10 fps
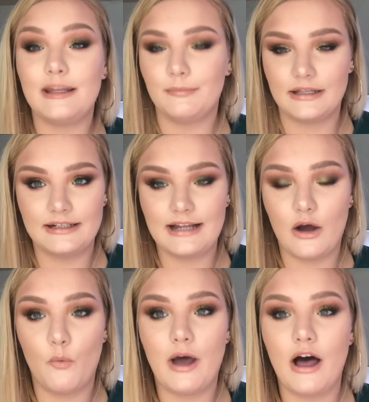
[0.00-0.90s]
They blended
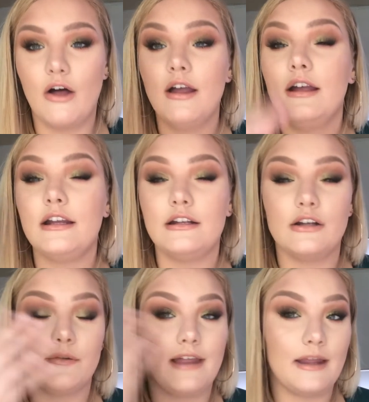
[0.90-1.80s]
out well, you
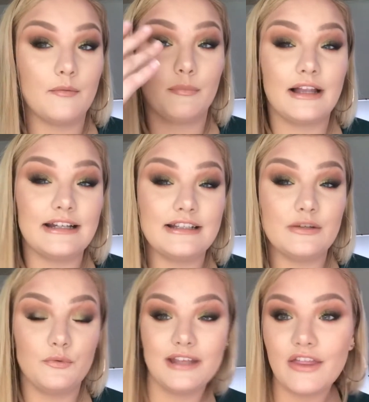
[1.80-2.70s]
know, they blended
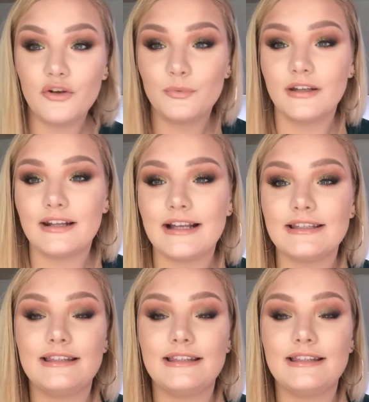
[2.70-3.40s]
together real nicely.